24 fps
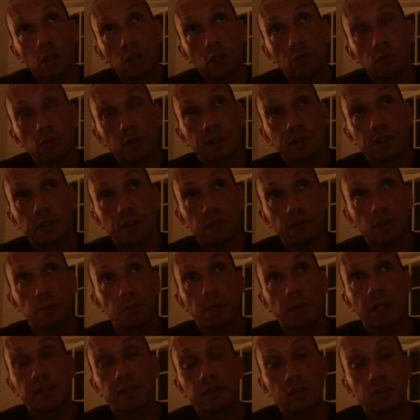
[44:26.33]
receiving
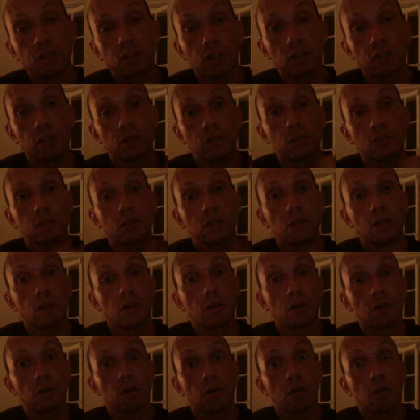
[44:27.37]
messages
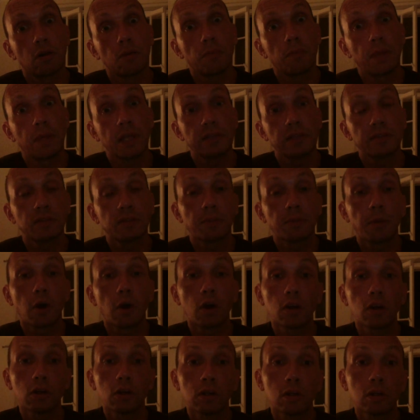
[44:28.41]
based
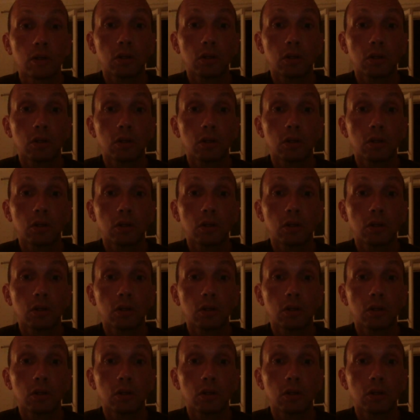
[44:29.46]
upon